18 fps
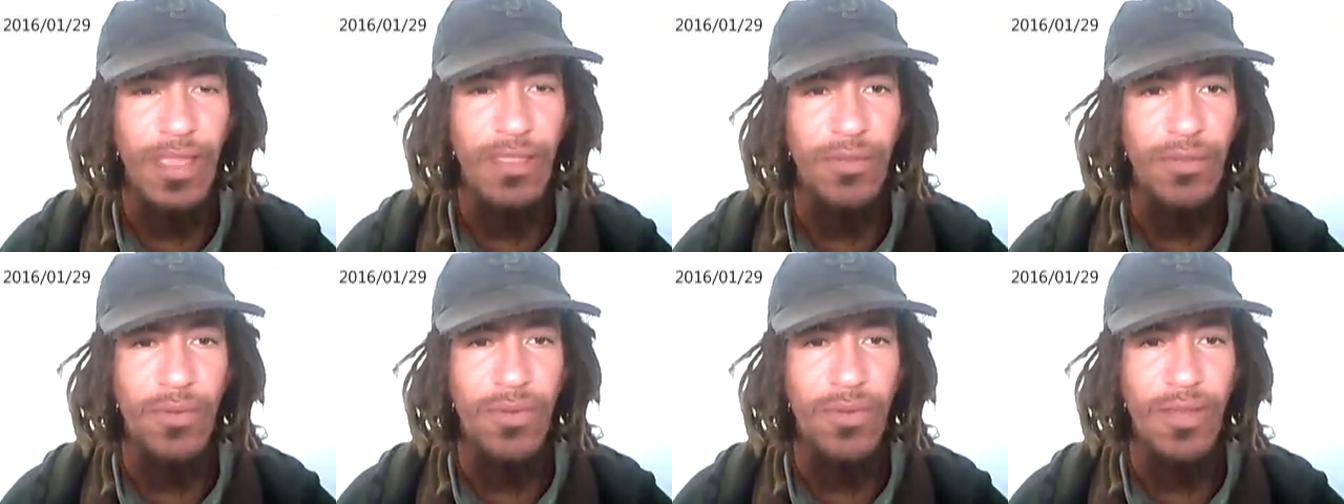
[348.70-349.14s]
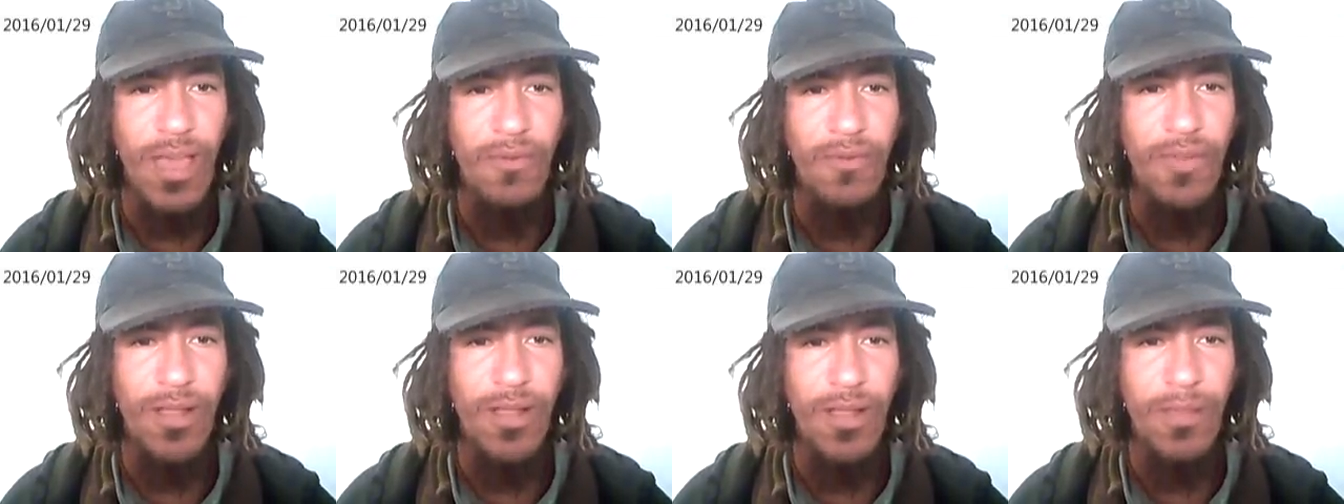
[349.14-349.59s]
and you were
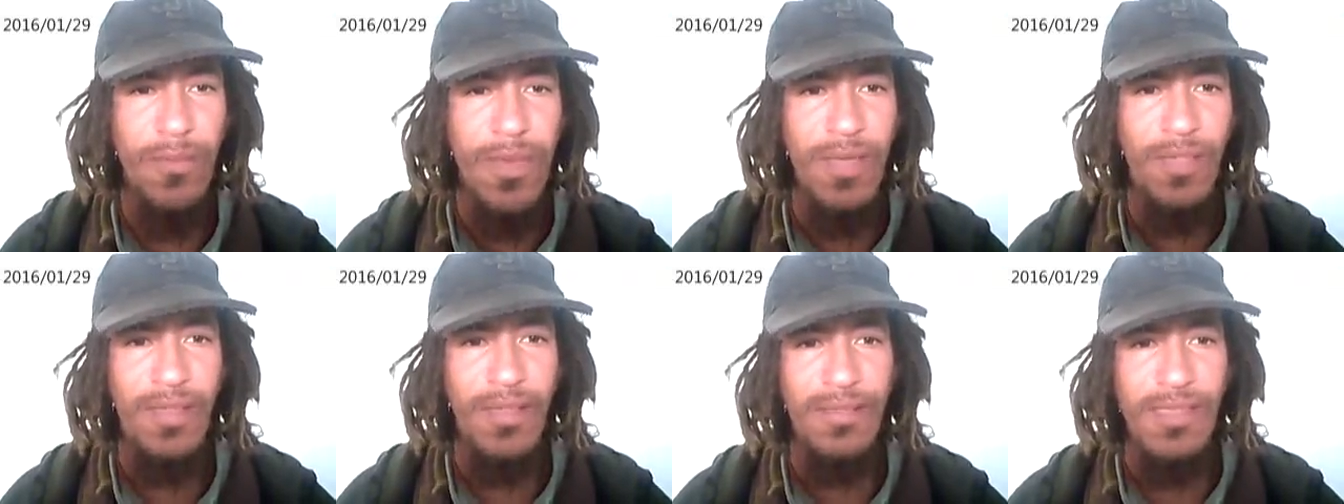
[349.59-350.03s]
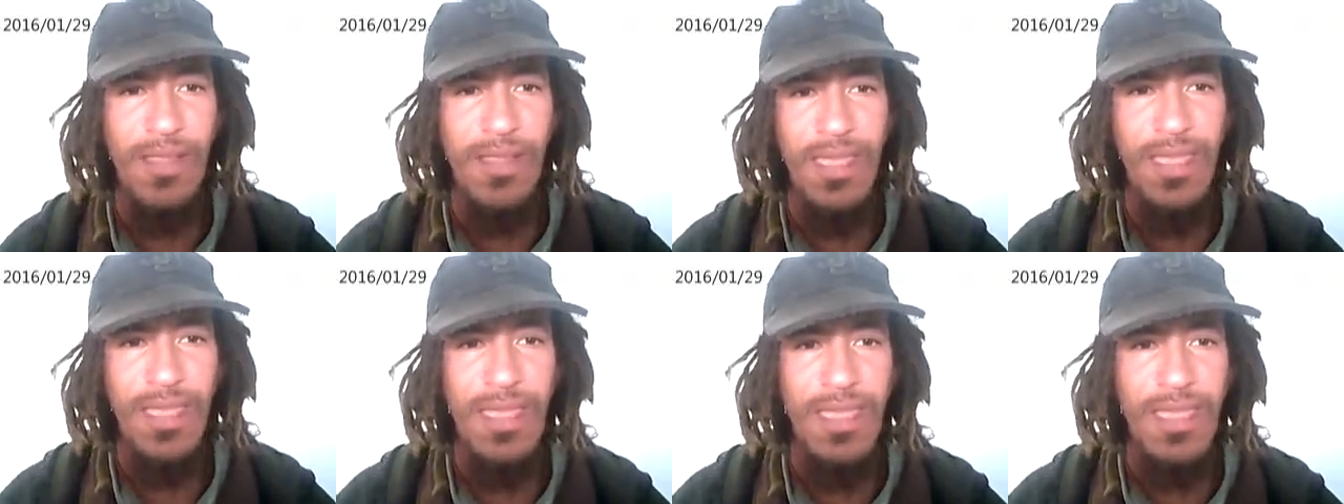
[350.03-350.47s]
never a
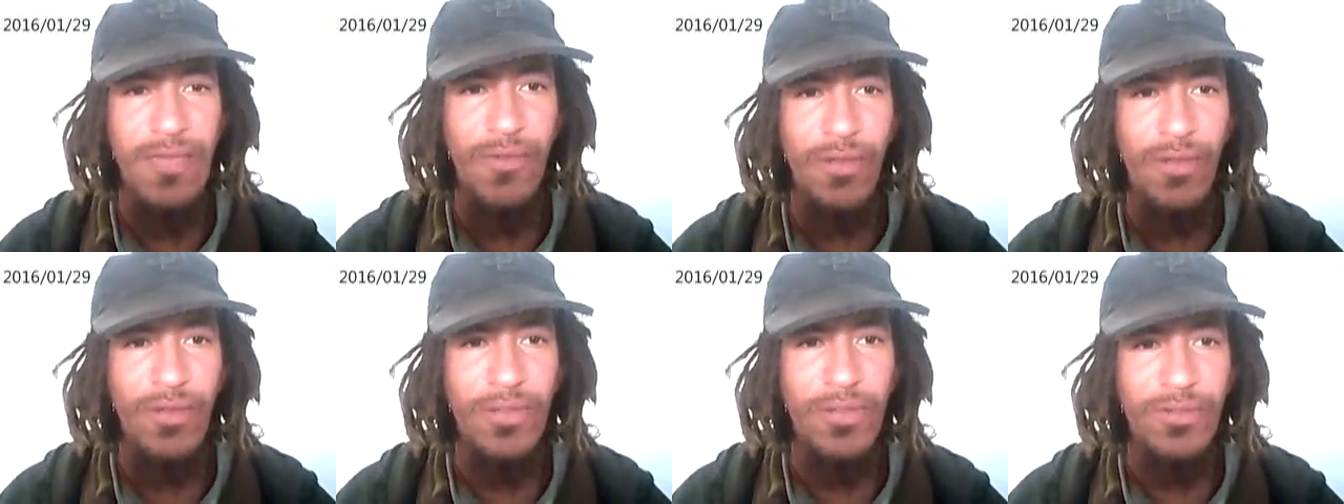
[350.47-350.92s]
military hero.